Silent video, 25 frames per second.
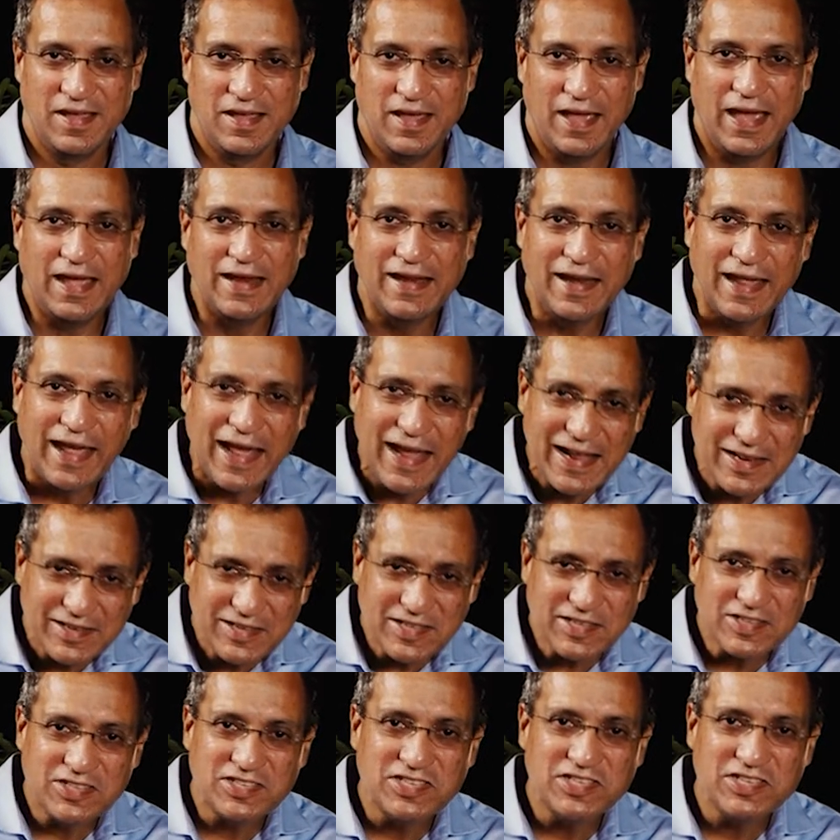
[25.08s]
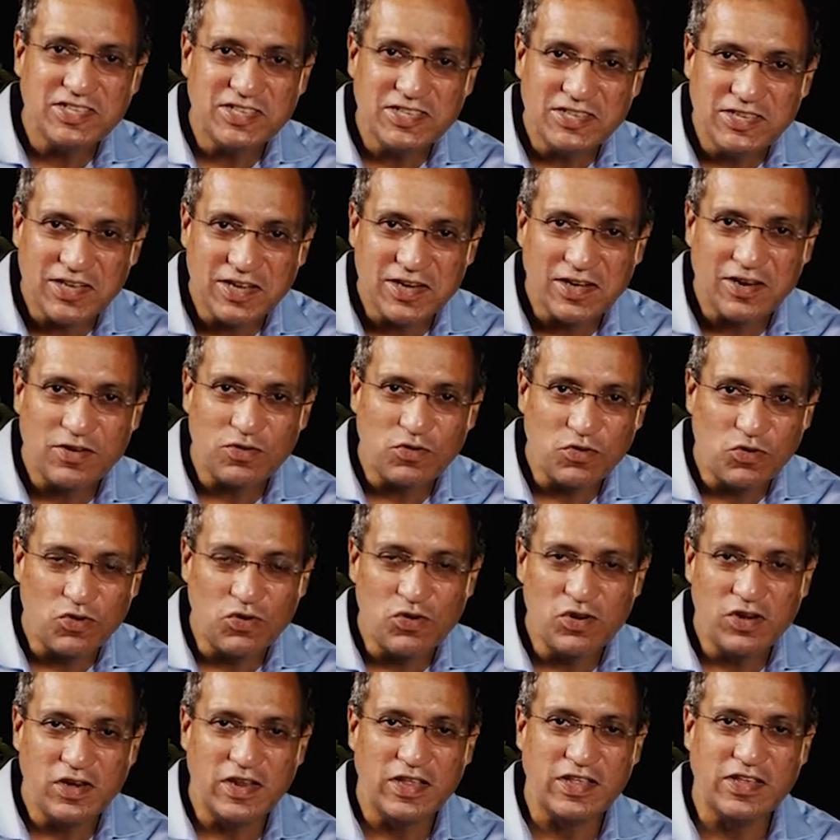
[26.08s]
an
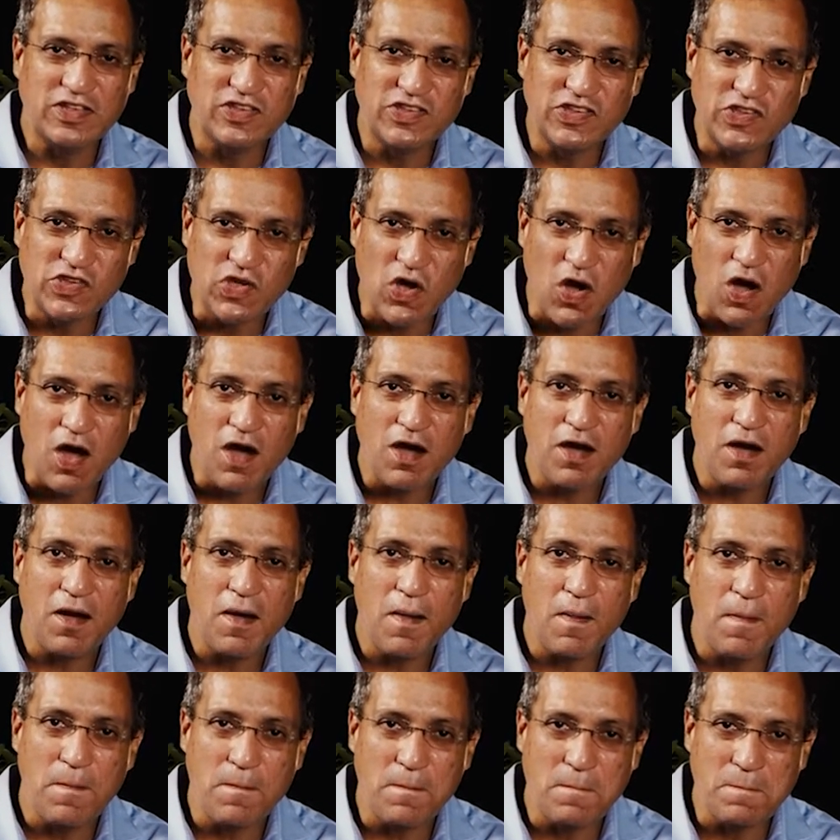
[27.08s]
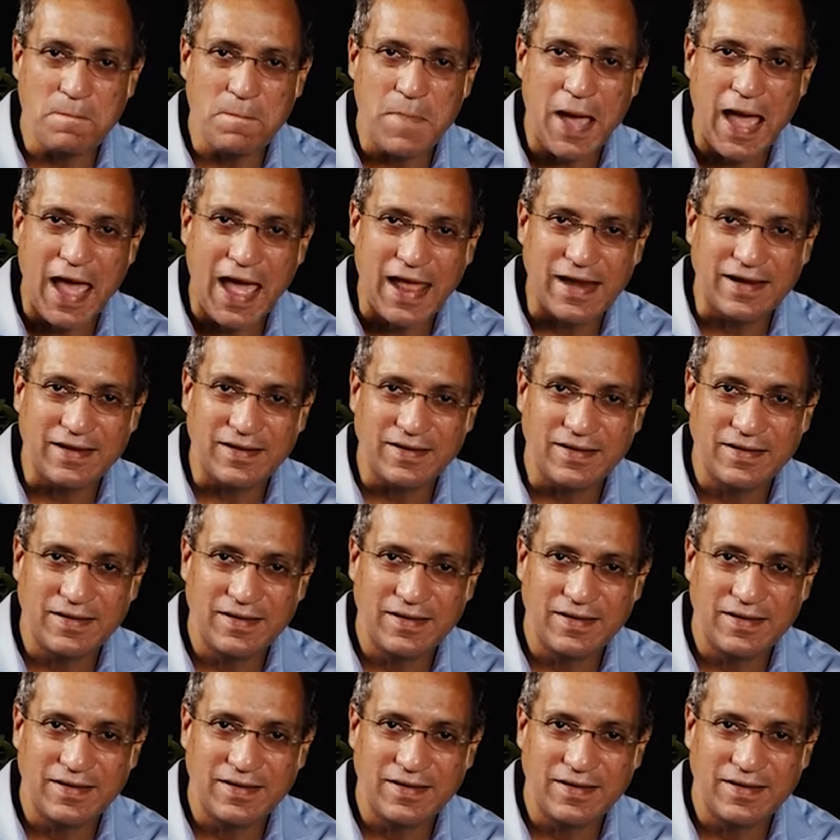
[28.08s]
83-year-old young man,